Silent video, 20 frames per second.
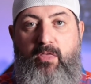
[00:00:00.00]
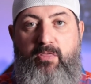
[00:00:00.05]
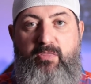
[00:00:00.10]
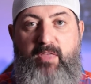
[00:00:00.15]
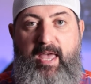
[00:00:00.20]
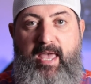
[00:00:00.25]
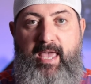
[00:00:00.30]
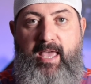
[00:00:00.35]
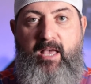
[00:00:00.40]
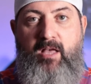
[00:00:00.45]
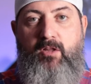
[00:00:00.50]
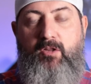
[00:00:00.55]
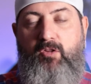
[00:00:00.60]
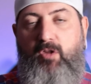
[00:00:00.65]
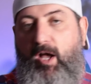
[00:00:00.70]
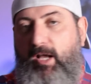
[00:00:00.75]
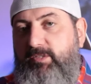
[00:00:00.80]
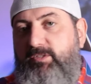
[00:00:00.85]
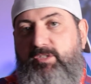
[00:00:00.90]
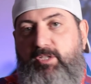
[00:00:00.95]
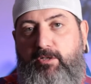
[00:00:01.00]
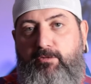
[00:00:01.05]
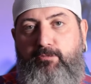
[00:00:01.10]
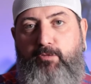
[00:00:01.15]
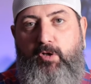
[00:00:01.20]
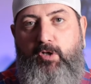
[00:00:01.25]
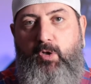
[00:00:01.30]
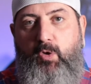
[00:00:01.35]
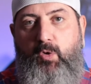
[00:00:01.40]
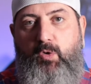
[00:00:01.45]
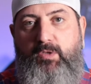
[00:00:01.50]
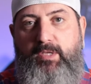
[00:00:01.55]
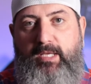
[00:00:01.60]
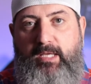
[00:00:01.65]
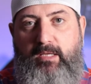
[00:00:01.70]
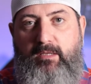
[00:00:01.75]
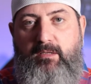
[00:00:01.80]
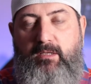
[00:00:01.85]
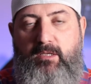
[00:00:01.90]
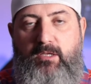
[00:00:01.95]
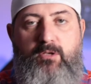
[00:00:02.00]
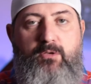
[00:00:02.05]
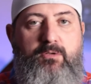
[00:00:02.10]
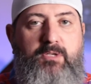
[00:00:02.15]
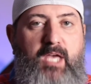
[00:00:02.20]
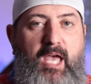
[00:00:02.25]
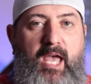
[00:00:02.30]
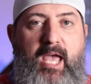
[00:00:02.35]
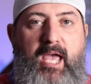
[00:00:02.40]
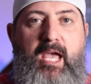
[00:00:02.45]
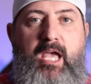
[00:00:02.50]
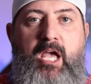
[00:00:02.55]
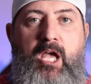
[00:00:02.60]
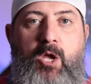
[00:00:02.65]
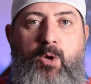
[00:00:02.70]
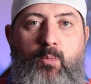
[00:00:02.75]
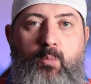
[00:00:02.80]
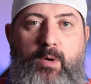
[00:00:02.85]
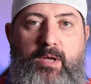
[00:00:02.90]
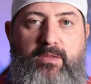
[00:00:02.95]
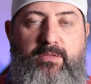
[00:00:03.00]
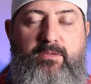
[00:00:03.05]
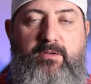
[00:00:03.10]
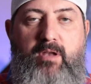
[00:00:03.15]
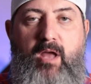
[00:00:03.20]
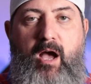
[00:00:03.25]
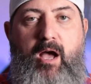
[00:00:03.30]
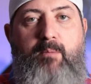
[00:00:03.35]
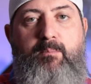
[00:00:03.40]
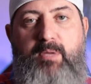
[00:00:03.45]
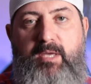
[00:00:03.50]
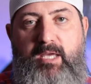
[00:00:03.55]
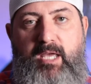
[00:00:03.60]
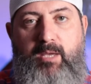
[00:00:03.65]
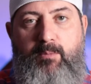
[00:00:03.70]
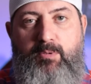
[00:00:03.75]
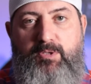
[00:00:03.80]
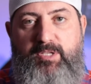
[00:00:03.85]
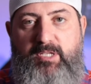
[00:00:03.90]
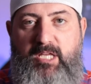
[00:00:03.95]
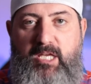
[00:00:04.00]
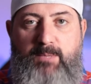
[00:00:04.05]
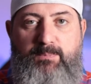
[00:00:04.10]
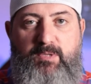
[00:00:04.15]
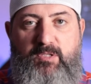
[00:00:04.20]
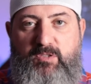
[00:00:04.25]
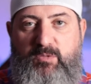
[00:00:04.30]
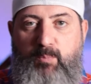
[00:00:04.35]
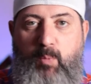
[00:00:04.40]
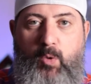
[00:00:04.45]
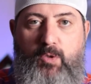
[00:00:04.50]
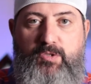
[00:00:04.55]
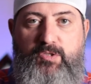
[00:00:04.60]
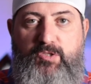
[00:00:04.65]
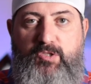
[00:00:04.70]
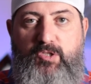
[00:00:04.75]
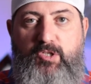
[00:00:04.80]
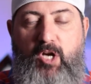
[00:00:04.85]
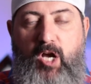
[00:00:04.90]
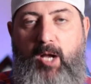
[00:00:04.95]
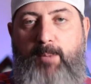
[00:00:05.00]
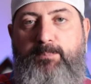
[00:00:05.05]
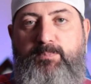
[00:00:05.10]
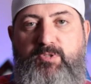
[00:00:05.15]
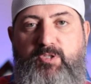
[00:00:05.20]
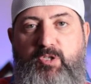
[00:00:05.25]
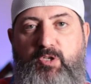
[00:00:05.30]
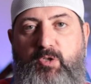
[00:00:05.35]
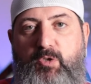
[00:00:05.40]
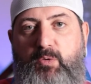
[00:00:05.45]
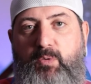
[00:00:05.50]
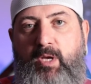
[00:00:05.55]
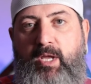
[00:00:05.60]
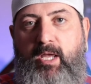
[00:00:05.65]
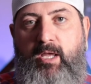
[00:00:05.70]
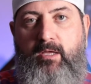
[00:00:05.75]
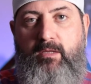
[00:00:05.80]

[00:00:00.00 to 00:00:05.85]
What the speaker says: They lost their foothold in the UK with not being able to keep the Sportster up to